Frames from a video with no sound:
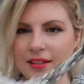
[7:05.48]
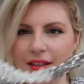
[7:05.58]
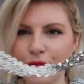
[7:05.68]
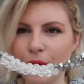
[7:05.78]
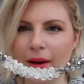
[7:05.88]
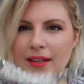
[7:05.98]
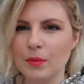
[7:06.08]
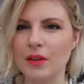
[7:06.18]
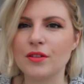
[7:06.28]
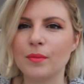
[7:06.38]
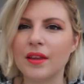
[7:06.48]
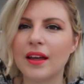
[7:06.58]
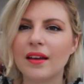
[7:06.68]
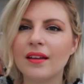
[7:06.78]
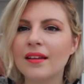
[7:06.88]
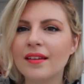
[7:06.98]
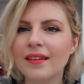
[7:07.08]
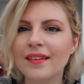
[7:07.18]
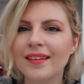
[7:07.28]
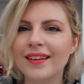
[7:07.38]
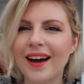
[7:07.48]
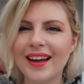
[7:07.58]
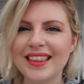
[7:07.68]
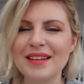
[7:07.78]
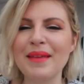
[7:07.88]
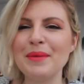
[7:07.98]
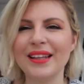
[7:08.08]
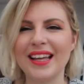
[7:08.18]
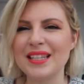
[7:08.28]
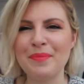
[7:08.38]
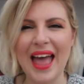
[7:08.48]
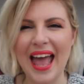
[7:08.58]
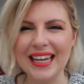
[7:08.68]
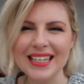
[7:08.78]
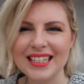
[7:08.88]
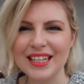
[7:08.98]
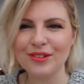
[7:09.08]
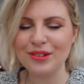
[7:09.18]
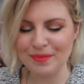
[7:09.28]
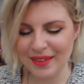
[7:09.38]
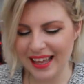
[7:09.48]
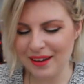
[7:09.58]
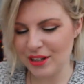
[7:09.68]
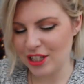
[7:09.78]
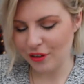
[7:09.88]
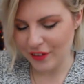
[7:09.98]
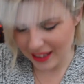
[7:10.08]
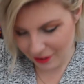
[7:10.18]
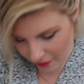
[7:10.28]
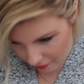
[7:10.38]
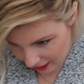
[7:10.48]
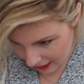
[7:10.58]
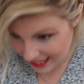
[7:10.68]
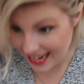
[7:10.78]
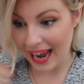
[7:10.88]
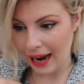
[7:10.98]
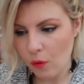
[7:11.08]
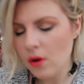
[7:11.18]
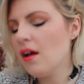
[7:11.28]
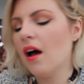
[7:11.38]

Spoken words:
because this reminds me of something, I think maybe it's a bit 80s or something, which is obviously very now,